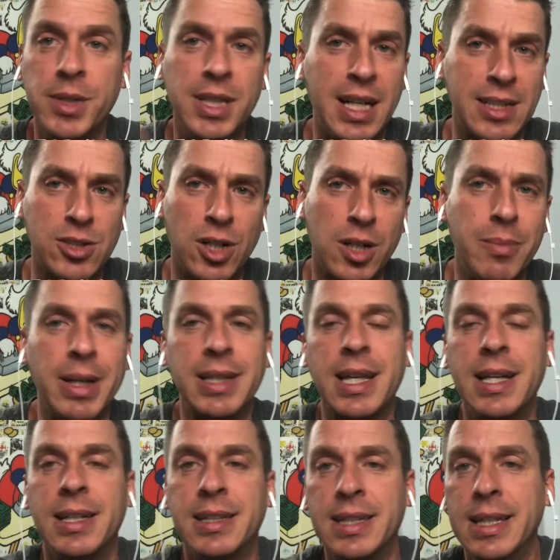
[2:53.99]
I'll talk about that at
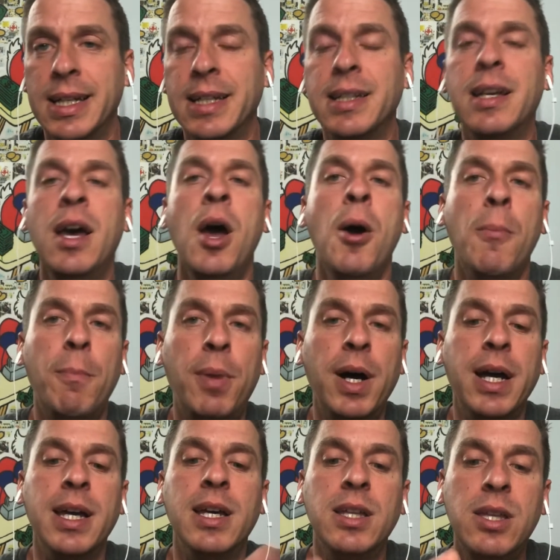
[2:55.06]
the end, but
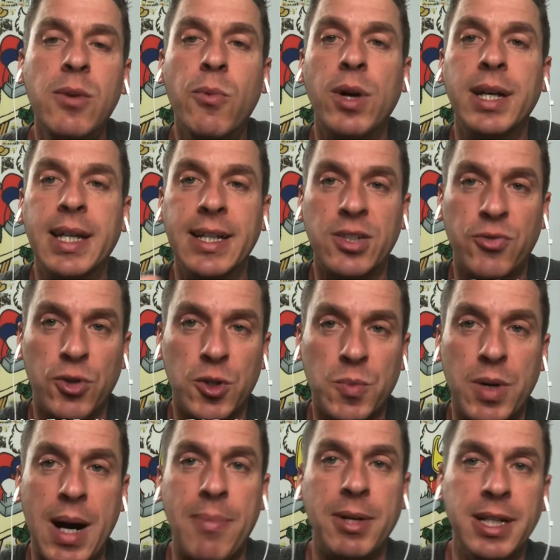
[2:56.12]
you wanna get your first
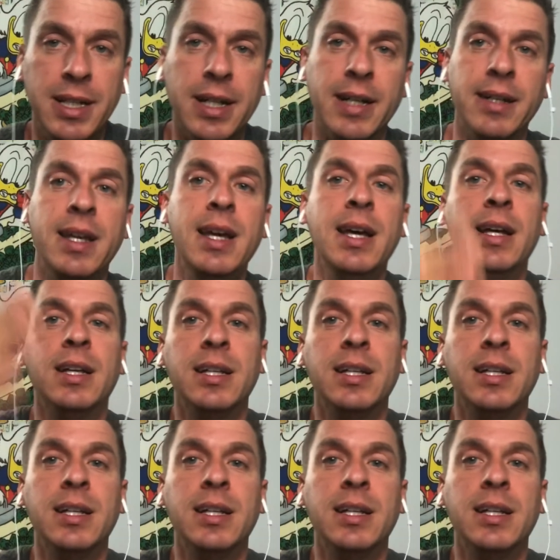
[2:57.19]
property done.